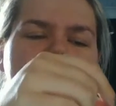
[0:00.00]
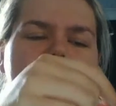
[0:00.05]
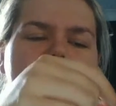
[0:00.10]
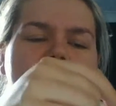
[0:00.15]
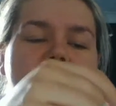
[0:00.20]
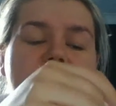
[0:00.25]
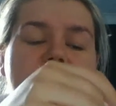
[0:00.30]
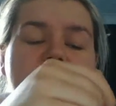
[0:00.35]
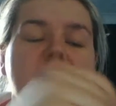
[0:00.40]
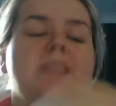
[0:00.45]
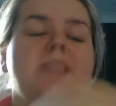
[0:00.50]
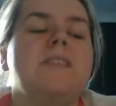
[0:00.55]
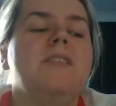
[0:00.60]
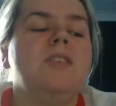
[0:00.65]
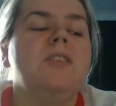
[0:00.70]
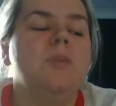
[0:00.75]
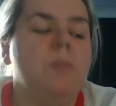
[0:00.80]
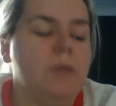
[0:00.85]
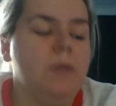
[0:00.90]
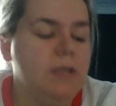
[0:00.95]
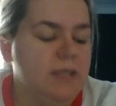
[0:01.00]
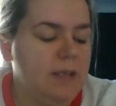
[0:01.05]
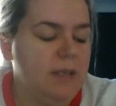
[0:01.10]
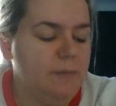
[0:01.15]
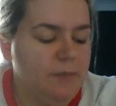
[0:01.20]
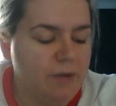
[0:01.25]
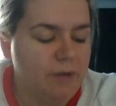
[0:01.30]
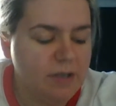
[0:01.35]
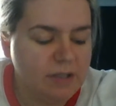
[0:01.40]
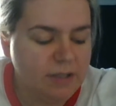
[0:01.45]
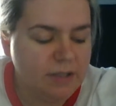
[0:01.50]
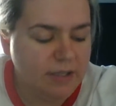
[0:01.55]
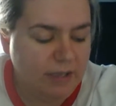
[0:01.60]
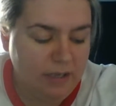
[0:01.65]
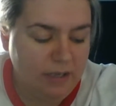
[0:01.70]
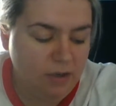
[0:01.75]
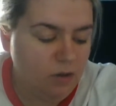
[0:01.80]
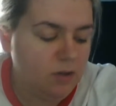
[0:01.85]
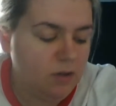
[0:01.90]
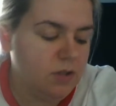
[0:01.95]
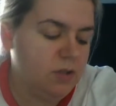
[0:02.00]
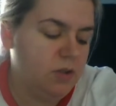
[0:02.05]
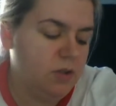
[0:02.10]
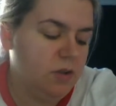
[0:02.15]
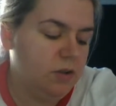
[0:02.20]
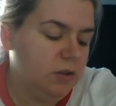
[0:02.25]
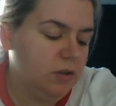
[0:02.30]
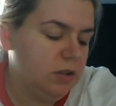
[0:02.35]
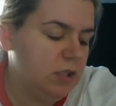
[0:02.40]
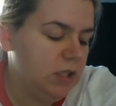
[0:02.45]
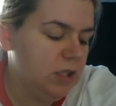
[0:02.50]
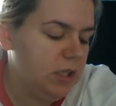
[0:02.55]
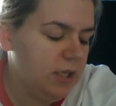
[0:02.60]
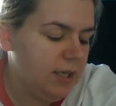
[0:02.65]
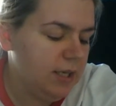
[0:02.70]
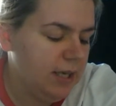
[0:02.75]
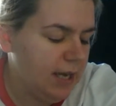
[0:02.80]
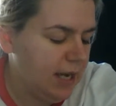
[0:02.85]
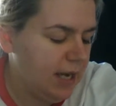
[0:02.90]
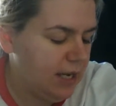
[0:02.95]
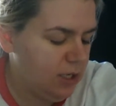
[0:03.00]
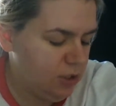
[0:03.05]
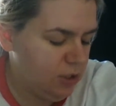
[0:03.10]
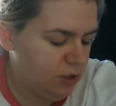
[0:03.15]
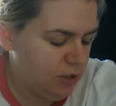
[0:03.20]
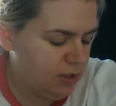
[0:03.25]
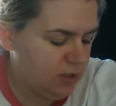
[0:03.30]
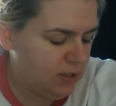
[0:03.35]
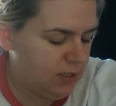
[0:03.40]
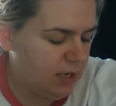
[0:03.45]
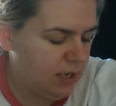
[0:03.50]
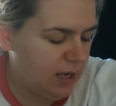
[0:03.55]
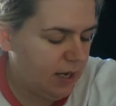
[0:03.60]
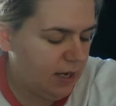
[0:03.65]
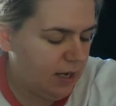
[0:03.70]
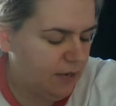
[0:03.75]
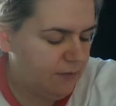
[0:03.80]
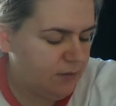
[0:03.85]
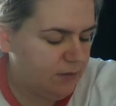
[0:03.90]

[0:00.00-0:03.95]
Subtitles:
and it's nothing towards them personally, not at all. It's just I have a